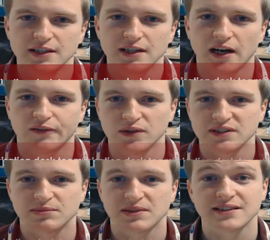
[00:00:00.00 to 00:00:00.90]
Otherwise,
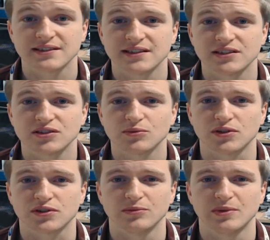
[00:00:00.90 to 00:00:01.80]
please continue to
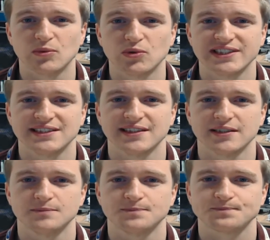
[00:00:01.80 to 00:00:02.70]
watch for a bit more detail.
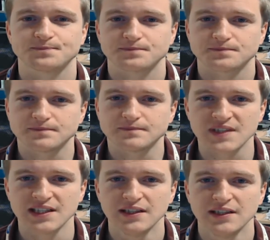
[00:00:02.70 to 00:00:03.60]

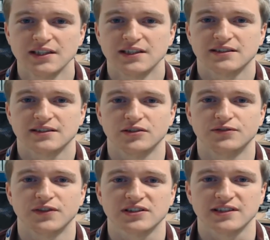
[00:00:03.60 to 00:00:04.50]
So
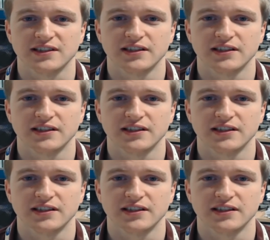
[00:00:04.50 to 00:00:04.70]
firstly,